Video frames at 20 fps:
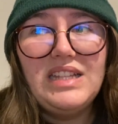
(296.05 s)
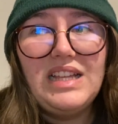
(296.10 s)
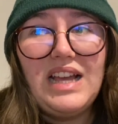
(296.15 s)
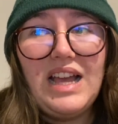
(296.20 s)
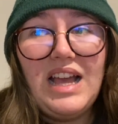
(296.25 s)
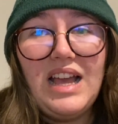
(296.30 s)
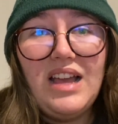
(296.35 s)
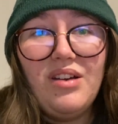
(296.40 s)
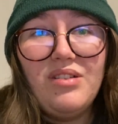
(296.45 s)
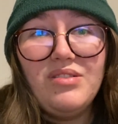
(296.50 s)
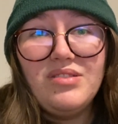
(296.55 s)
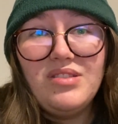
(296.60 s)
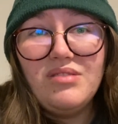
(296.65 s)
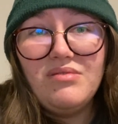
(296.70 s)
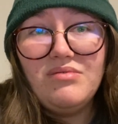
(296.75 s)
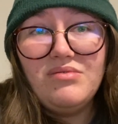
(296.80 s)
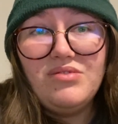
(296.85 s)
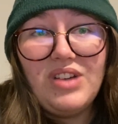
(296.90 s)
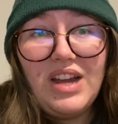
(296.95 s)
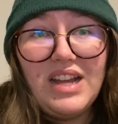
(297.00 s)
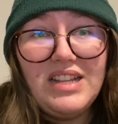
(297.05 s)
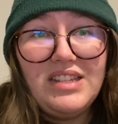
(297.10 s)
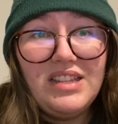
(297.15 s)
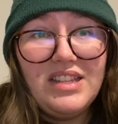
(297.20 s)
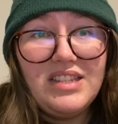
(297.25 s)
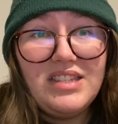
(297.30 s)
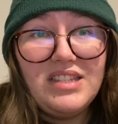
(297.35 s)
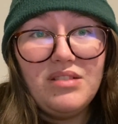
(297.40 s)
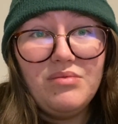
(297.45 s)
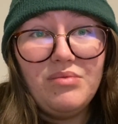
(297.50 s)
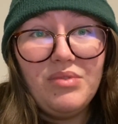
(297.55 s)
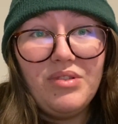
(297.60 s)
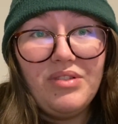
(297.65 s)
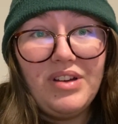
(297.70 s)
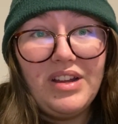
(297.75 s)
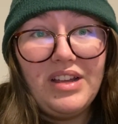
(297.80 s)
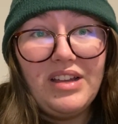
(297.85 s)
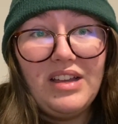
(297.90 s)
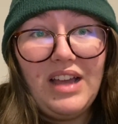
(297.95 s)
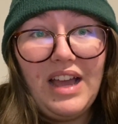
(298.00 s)
I also tried to listen to
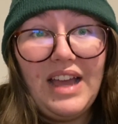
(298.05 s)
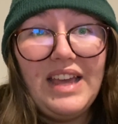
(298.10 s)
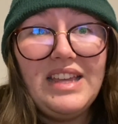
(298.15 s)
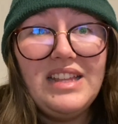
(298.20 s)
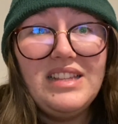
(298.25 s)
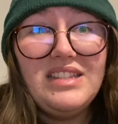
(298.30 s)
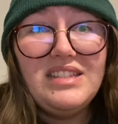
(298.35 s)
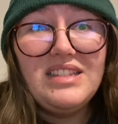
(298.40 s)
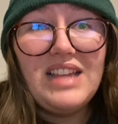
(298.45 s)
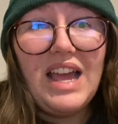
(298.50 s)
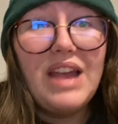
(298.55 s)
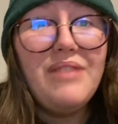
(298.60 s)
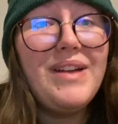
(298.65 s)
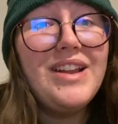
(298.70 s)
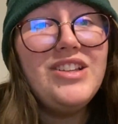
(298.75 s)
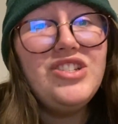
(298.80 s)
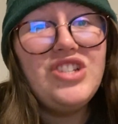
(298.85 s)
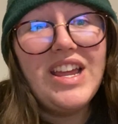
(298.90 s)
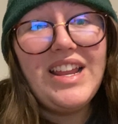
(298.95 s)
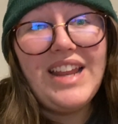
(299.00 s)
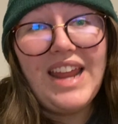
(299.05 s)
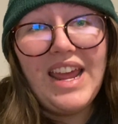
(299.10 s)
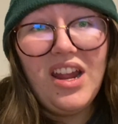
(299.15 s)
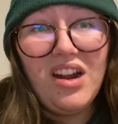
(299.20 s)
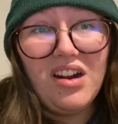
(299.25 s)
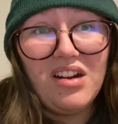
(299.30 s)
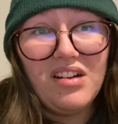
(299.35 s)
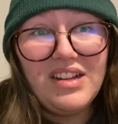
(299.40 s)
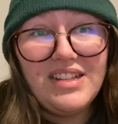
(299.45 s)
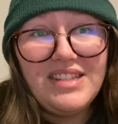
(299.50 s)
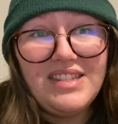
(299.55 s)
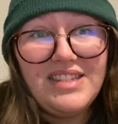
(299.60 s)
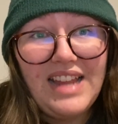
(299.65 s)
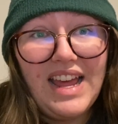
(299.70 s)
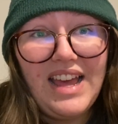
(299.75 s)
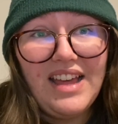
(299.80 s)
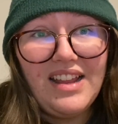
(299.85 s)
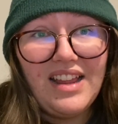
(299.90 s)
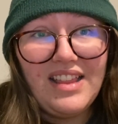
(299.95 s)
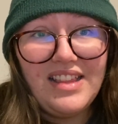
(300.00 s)
Wuthering Heights. I read Jane Eyre
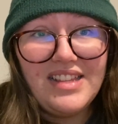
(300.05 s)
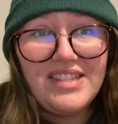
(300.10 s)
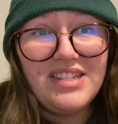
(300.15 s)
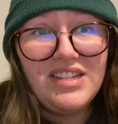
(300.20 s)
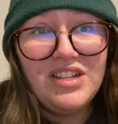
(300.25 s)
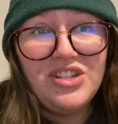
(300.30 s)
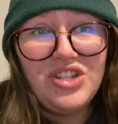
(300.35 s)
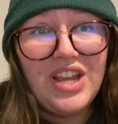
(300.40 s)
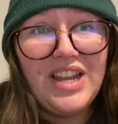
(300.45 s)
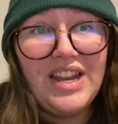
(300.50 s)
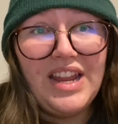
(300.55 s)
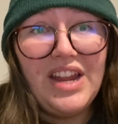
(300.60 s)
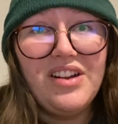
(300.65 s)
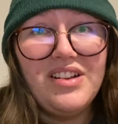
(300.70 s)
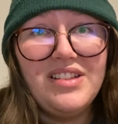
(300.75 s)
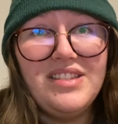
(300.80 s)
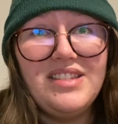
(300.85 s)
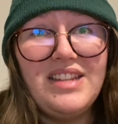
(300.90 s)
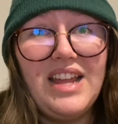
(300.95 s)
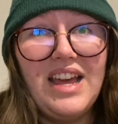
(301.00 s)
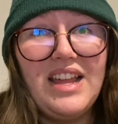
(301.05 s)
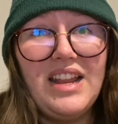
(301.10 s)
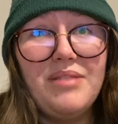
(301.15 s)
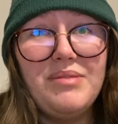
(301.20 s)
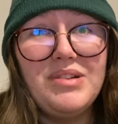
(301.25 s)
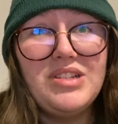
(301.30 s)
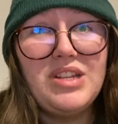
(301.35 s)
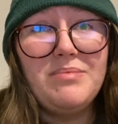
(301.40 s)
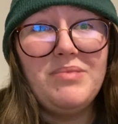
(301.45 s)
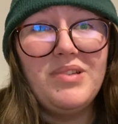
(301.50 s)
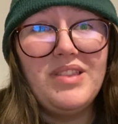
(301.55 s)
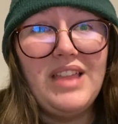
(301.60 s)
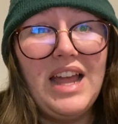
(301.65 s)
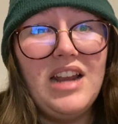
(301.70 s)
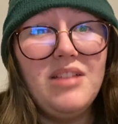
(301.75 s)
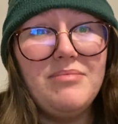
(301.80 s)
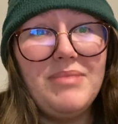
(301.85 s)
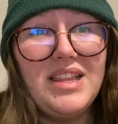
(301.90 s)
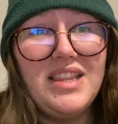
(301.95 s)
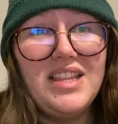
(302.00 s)
instead. I listened to Jane Eyre instead. I wish I put
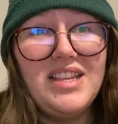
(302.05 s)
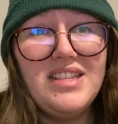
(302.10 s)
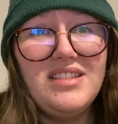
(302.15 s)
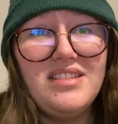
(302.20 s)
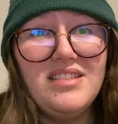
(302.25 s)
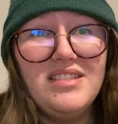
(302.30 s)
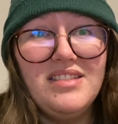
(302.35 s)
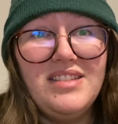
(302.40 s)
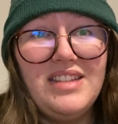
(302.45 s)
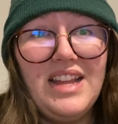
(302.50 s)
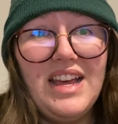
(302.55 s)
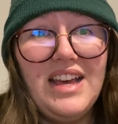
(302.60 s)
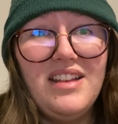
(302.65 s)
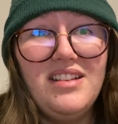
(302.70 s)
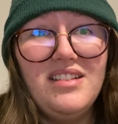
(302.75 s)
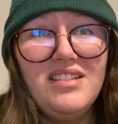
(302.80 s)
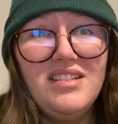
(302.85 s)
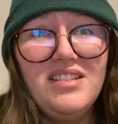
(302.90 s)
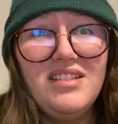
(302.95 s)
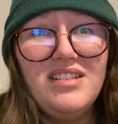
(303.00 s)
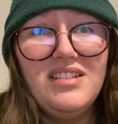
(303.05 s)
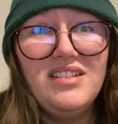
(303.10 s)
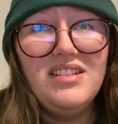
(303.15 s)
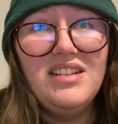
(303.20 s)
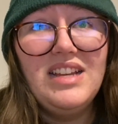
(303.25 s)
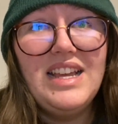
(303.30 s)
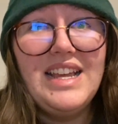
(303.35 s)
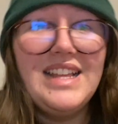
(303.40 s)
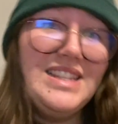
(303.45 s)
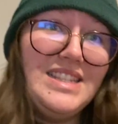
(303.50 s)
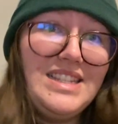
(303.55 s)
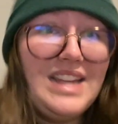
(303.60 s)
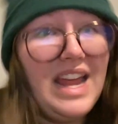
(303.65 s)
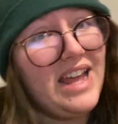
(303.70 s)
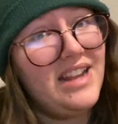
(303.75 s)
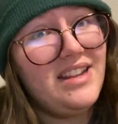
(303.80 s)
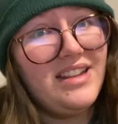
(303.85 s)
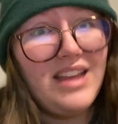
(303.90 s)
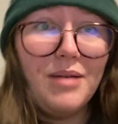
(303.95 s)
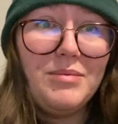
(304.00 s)
that on my list instead.
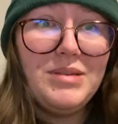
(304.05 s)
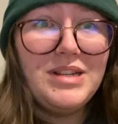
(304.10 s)
Instead. How many